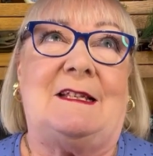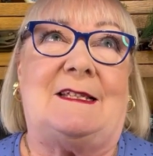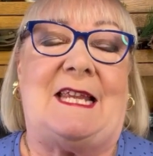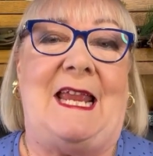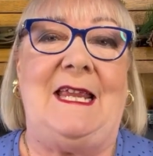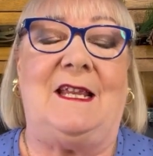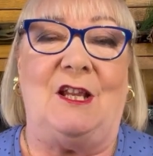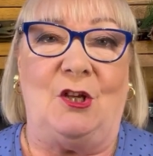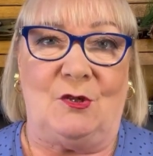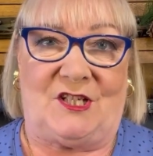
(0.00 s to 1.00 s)

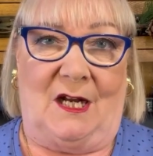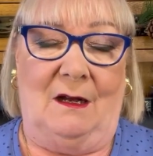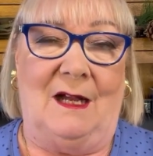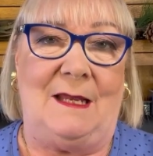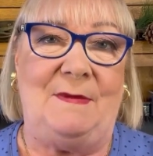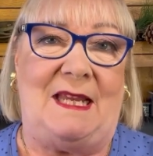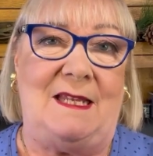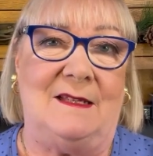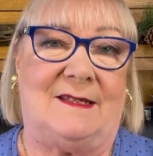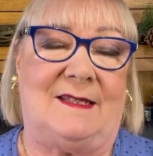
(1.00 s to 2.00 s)
take your time,
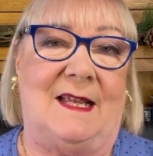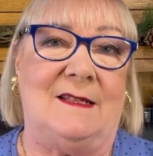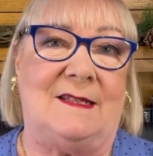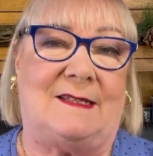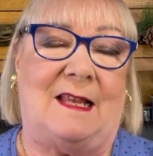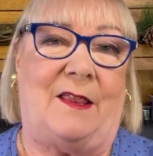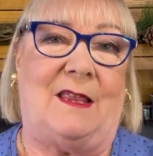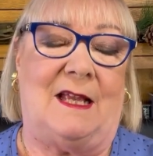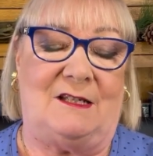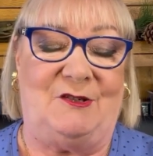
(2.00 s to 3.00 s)
in the sense
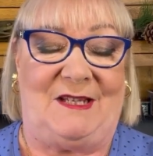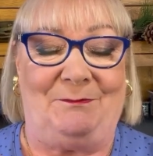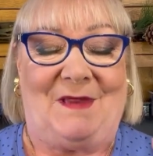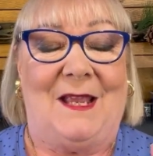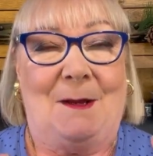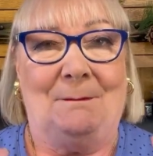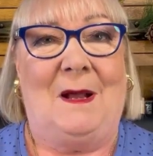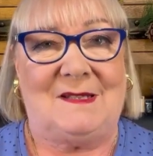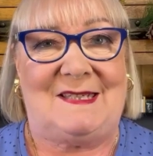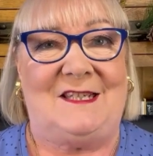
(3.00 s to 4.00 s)
that, you see,
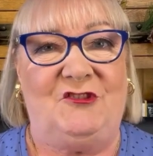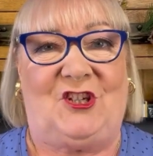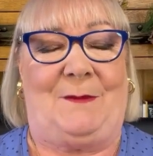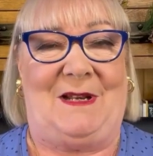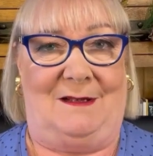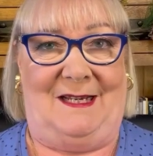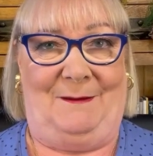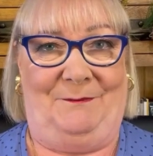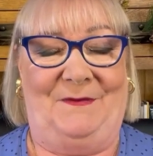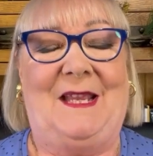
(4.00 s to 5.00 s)
Mars is in Gemini.
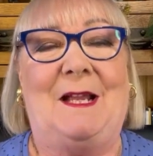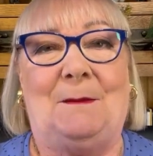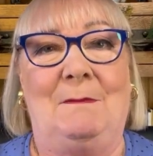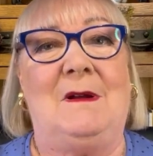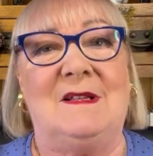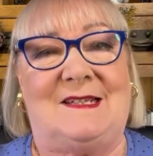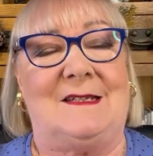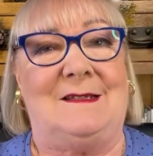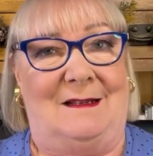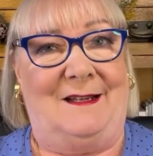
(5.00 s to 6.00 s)
Mars
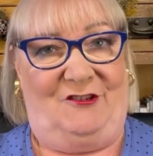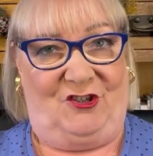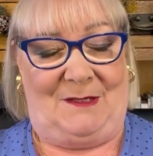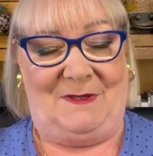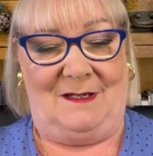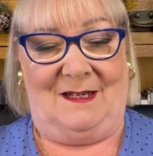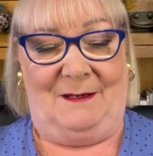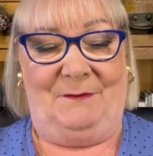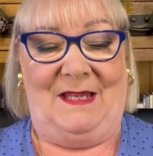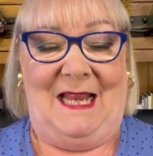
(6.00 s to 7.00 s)
doesn't like
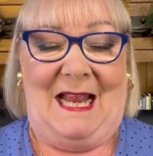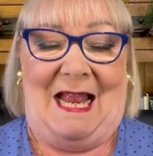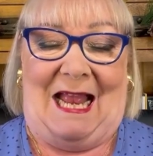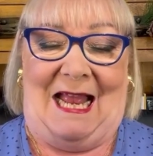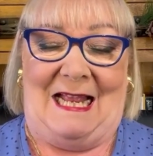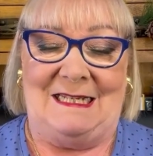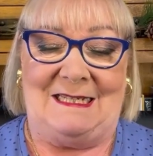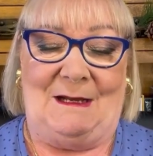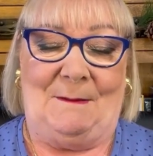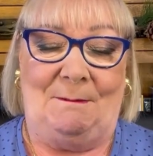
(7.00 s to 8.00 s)
Gemini.
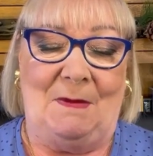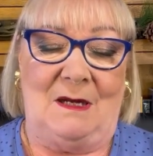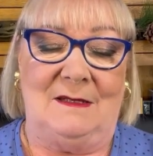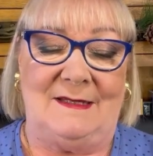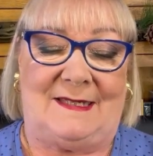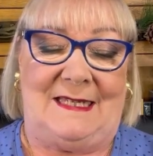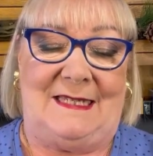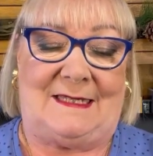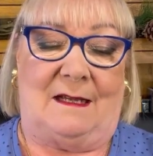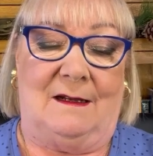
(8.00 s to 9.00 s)
And Mars
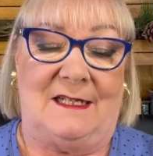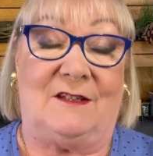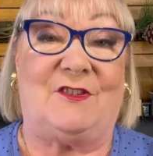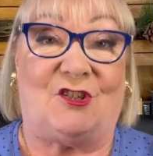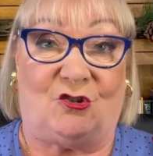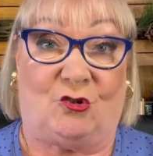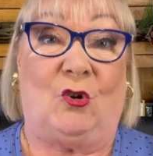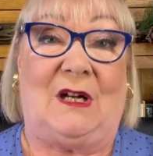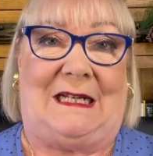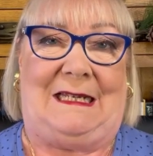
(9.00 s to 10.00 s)
is kind of
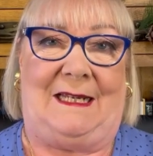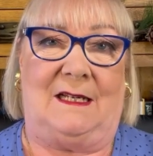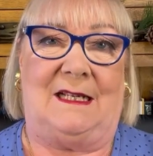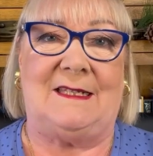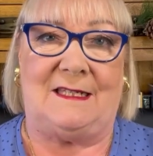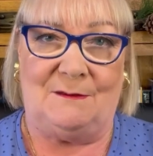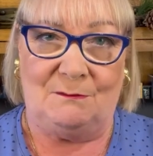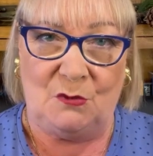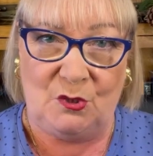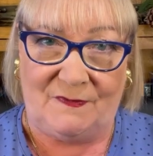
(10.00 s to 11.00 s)
struggling as it
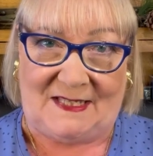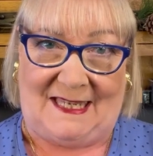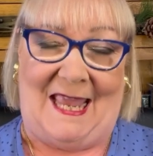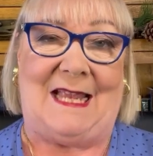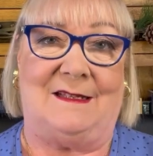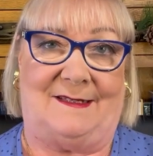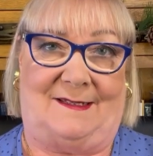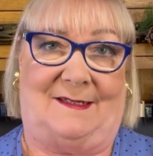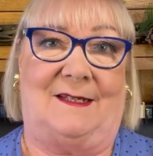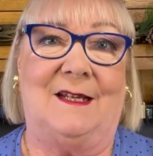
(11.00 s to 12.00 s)
moves
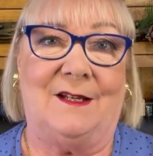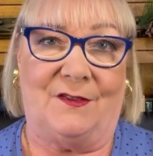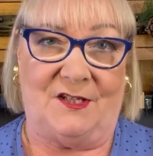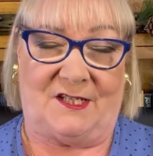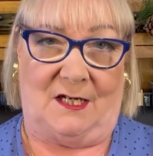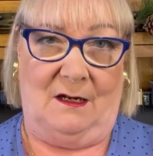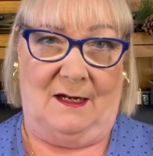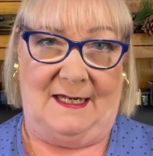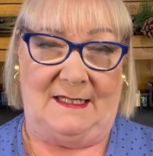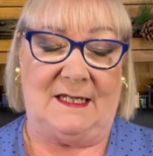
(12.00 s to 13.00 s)
against the
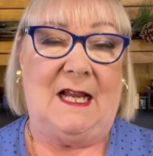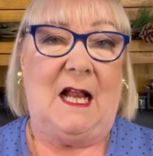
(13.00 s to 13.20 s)
tide.